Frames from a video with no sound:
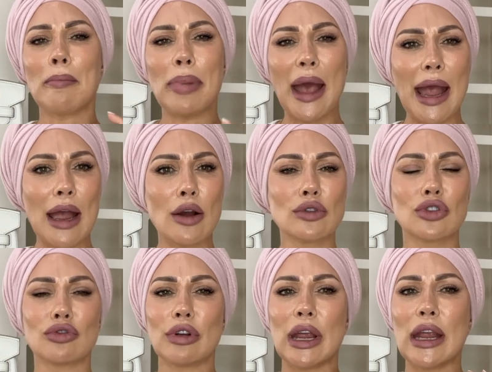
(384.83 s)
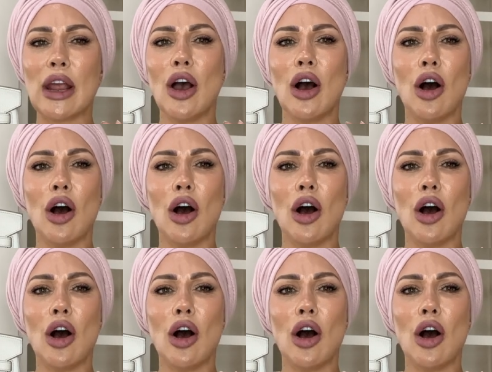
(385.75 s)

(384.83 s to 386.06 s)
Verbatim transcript: powdery